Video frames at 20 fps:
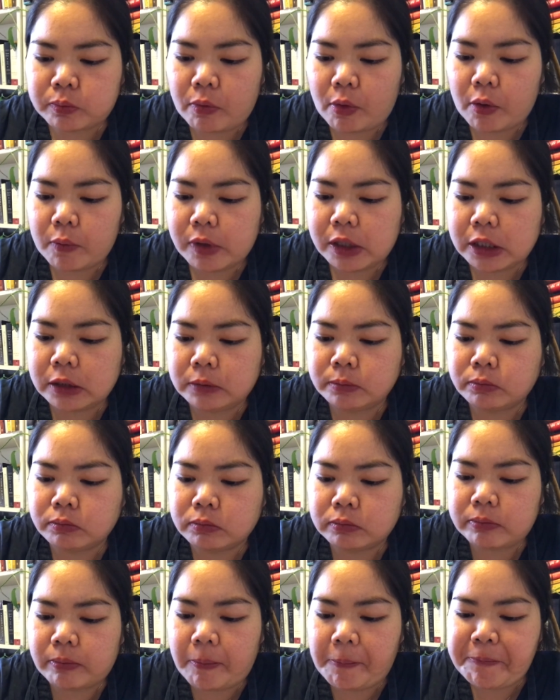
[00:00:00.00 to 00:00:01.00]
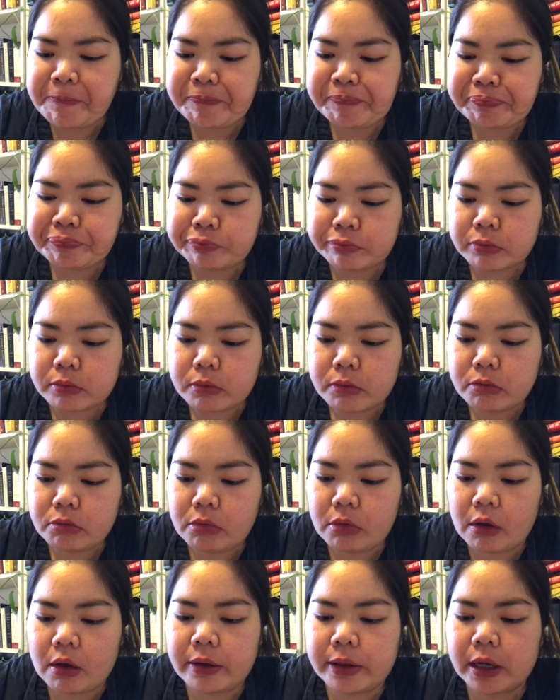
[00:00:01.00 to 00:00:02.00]
Alright.
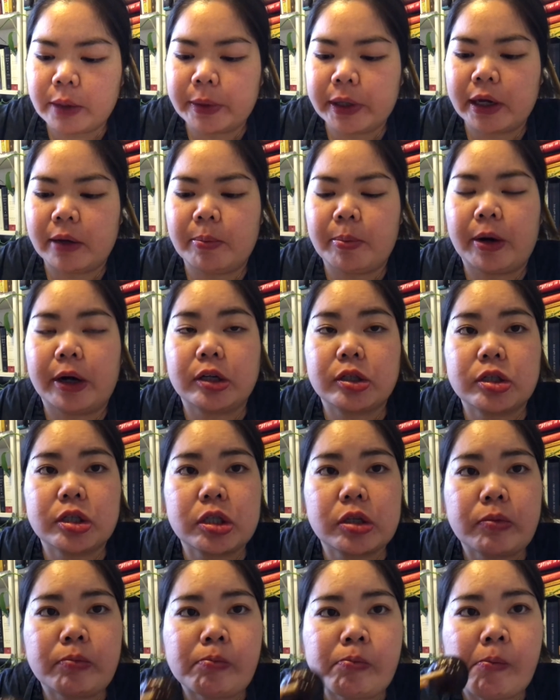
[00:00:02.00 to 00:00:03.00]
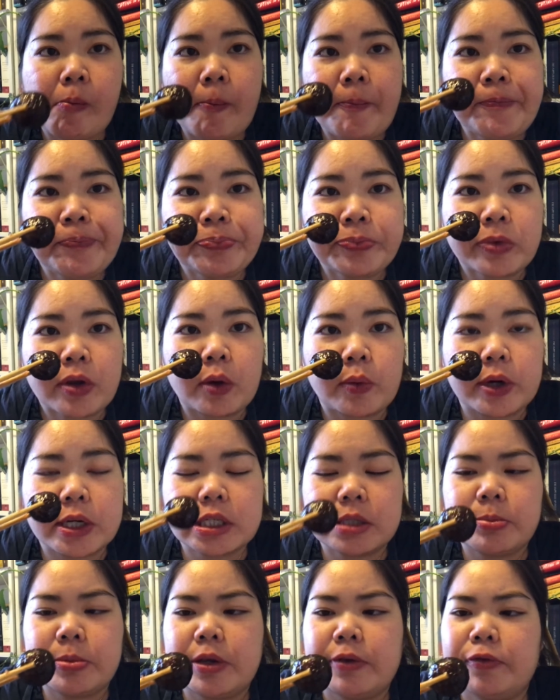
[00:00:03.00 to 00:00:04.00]
Now we have Bart's
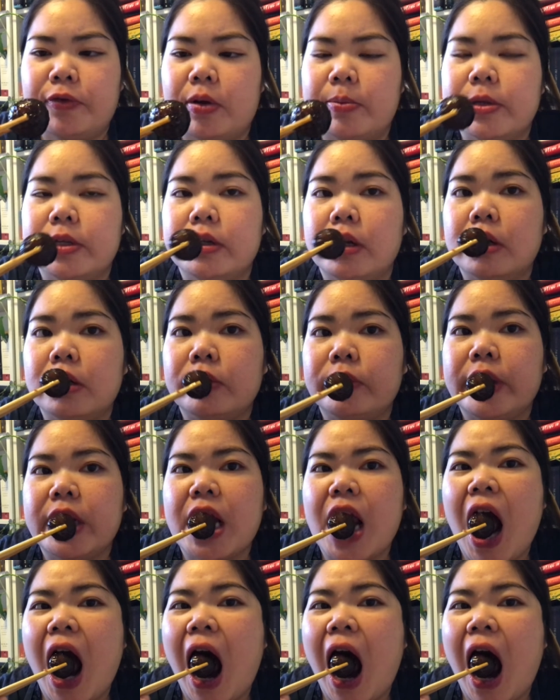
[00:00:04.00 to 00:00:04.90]
recipe from the nunnery.